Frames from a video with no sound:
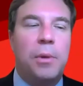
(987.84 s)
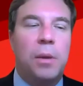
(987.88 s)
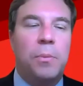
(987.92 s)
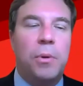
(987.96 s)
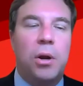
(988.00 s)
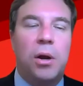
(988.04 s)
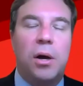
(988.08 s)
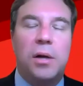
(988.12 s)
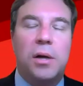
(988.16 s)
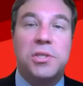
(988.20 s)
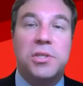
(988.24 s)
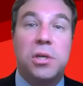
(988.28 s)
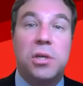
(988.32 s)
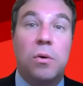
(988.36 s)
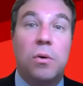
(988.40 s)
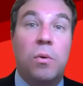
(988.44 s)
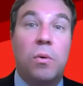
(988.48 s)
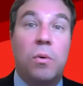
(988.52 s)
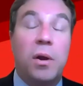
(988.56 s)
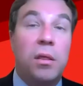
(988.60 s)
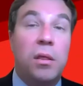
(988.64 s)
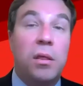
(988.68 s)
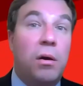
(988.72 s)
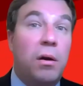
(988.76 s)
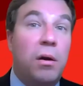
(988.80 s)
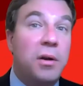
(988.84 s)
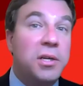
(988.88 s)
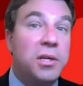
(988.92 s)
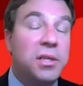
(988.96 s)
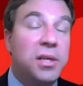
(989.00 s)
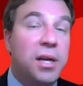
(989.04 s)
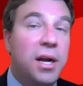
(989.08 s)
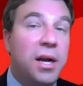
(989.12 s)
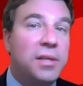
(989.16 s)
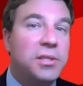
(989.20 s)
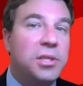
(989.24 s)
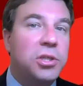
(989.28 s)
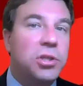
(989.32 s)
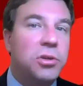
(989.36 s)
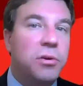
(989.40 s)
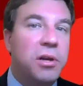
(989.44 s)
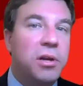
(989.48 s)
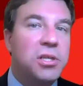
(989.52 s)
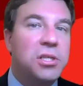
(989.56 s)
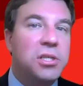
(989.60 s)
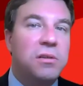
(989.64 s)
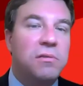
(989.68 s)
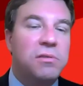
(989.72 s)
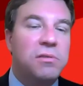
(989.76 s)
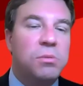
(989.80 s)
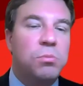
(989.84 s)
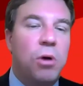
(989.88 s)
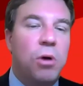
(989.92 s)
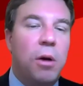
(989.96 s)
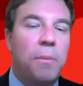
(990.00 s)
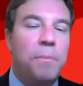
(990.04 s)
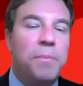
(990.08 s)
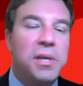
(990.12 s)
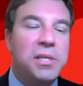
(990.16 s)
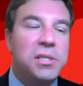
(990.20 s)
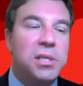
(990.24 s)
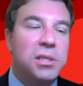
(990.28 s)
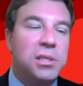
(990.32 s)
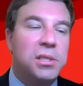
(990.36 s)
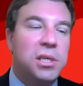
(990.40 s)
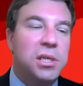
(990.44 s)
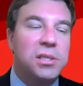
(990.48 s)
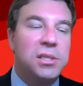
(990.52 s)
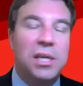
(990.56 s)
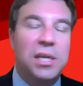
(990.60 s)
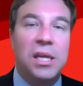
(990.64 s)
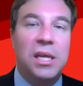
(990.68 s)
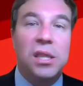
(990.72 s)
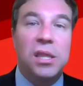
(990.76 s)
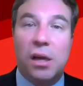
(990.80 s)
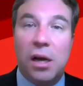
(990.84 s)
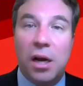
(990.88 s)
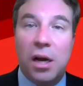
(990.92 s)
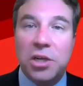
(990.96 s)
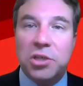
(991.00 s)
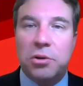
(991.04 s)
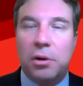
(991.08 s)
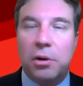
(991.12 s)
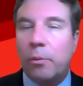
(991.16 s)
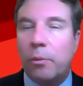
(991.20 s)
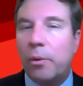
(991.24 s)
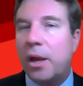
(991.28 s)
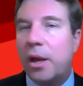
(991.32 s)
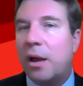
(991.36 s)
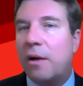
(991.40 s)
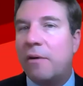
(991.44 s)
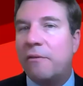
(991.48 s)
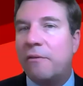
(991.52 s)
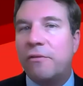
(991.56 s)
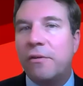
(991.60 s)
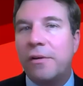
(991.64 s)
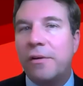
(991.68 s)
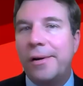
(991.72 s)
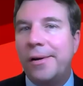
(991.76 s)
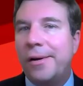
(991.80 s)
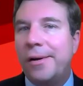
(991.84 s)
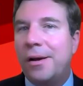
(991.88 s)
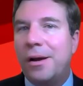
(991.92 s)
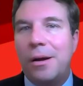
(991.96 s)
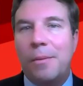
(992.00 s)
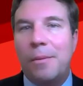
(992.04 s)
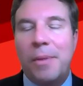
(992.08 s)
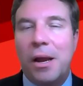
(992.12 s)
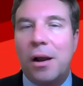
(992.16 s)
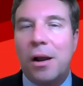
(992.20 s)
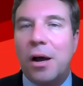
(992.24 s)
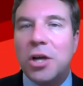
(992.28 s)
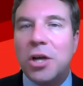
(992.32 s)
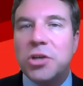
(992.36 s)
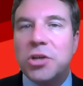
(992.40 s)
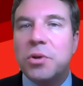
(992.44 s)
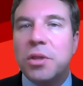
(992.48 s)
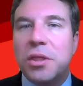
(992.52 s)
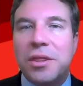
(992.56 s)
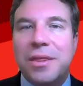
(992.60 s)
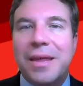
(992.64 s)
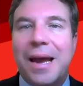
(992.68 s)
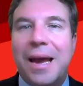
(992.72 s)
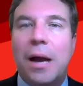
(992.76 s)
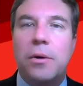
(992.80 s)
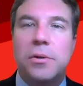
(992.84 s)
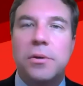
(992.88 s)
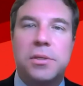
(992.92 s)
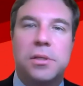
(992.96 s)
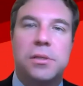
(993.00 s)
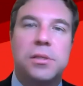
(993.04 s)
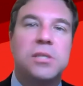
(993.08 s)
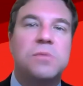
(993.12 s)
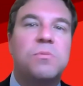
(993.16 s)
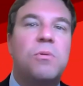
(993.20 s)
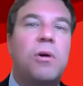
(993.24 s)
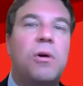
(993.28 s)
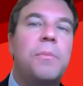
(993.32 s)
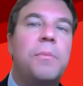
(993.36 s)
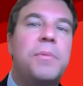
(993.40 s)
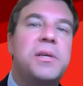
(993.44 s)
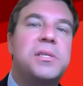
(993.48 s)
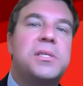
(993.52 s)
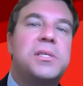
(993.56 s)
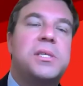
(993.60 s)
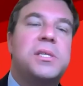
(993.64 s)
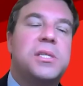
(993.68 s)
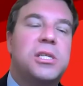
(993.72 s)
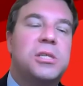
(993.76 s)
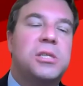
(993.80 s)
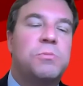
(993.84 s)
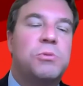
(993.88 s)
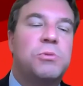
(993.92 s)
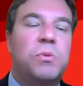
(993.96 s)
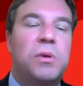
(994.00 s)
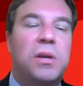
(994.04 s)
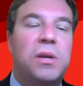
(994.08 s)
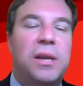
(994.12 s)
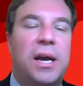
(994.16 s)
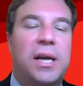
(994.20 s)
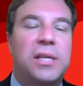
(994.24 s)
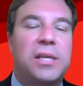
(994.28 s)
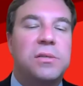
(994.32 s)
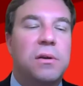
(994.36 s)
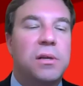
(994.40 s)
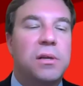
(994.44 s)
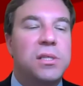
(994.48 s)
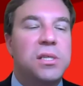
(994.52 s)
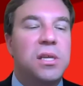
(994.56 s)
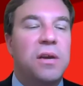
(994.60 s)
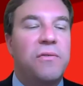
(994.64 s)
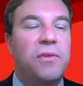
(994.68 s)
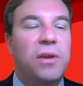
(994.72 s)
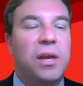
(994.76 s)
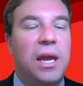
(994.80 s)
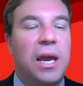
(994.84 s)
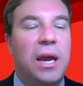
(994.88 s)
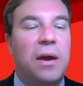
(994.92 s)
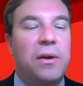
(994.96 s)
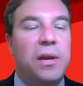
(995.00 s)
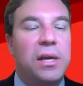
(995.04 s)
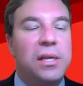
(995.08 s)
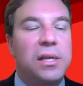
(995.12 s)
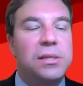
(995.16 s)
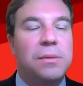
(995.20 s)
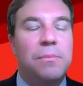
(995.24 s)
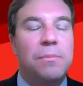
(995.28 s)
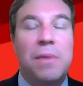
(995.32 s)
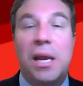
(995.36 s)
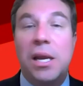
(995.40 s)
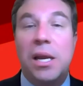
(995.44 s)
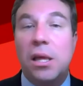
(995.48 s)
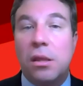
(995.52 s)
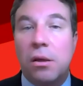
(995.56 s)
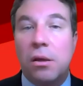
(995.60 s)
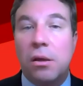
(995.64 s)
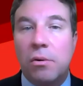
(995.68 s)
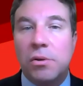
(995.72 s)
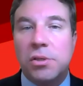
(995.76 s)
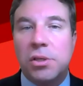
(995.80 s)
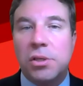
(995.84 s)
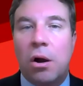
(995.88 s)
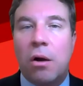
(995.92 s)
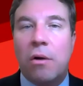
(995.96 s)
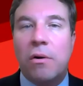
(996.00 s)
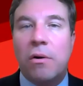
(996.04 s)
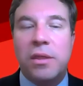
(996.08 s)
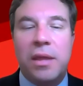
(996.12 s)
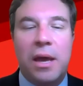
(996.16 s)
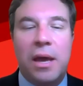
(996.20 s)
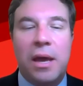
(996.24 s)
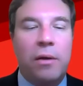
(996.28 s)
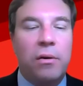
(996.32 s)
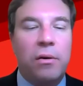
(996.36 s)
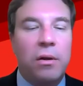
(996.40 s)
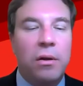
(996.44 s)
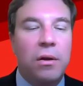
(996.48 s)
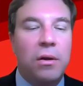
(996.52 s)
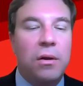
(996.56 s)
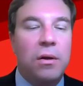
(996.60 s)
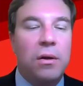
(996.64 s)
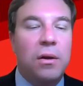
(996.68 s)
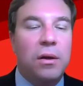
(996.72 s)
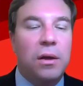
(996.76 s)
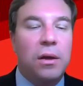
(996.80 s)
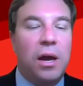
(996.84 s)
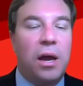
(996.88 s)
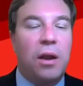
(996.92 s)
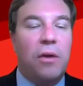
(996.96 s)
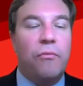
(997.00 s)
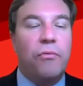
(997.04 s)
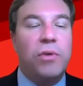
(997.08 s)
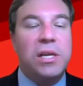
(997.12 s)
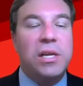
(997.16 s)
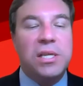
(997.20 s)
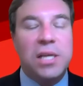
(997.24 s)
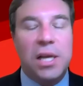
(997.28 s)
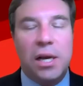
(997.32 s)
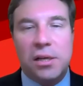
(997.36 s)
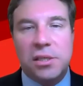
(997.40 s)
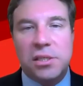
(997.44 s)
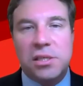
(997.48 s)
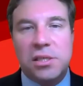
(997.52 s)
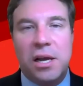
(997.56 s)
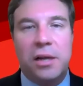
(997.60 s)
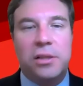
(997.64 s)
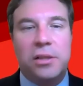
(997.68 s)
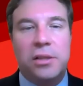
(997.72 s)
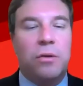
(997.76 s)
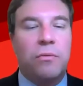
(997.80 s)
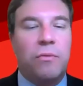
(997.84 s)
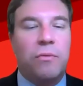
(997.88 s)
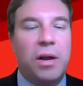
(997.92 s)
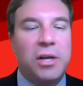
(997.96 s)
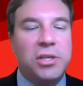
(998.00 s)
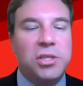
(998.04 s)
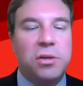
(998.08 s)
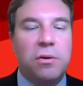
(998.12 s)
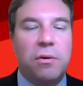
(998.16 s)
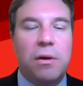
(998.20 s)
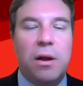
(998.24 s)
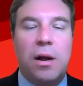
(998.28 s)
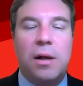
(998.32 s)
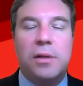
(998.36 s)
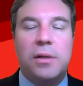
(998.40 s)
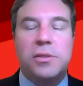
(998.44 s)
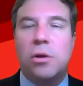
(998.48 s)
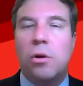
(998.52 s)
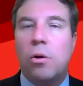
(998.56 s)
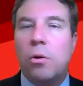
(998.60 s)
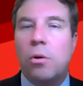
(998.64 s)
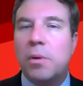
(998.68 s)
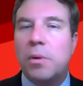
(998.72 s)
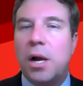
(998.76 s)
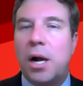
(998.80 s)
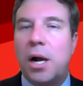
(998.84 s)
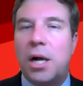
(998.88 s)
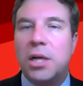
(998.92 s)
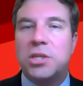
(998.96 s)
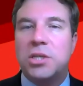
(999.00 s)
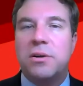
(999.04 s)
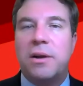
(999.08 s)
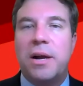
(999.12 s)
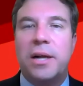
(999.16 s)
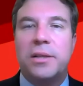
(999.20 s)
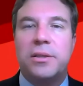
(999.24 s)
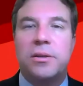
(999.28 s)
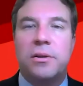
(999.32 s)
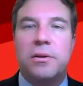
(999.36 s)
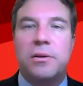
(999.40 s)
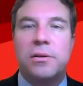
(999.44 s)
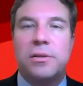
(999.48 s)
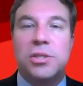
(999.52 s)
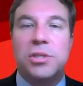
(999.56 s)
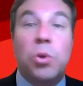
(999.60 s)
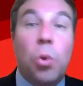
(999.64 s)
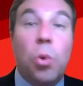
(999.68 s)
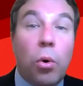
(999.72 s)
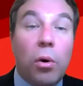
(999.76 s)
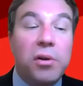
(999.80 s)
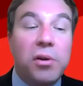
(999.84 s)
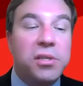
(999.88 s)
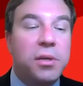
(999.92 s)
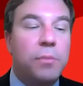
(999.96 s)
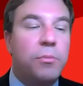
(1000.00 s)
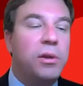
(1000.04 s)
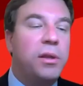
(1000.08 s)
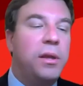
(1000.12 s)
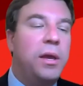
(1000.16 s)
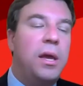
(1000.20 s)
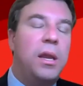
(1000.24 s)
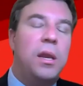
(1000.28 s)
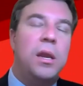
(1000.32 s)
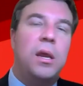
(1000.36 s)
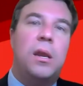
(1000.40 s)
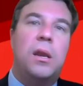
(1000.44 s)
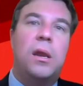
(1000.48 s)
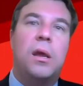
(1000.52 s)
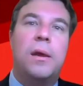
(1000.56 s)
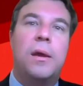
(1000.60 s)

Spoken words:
but also one of the largest concentrations of small businesses in the country. We have about 100,000 small businesses between Nassau and Suffolk counties. Many of those are in that kind of retail sector, restaurants, home contractors, tourism related.